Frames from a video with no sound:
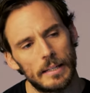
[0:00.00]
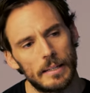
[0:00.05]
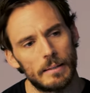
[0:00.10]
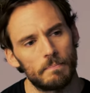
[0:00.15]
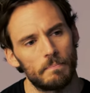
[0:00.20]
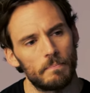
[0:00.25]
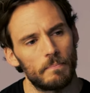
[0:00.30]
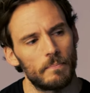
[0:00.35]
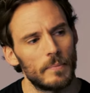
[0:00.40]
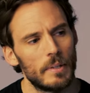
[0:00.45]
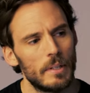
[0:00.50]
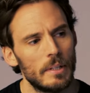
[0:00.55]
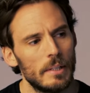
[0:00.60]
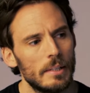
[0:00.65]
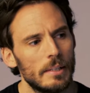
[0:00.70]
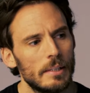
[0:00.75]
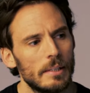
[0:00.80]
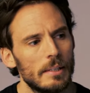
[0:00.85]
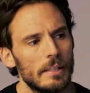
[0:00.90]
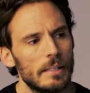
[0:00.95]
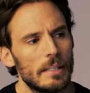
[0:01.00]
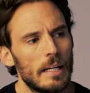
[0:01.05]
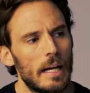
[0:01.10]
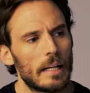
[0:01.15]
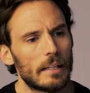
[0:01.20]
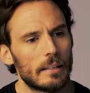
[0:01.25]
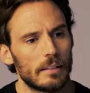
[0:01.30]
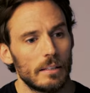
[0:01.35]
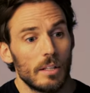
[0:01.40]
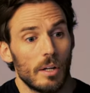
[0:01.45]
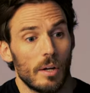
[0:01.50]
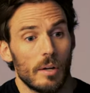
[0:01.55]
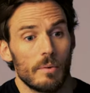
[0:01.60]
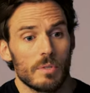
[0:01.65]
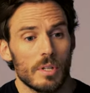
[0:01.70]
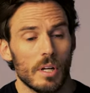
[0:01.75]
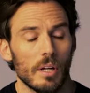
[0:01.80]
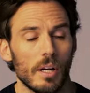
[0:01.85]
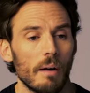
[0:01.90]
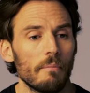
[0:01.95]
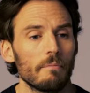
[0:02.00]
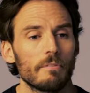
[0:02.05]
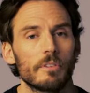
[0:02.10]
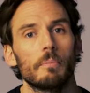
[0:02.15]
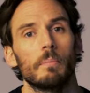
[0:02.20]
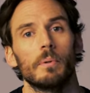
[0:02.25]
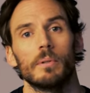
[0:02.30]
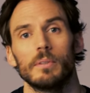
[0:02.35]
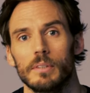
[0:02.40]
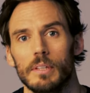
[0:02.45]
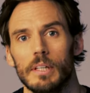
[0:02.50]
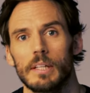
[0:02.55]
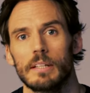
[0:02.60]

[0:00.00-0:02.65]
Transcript: Um, and you know, it was uncomfortable.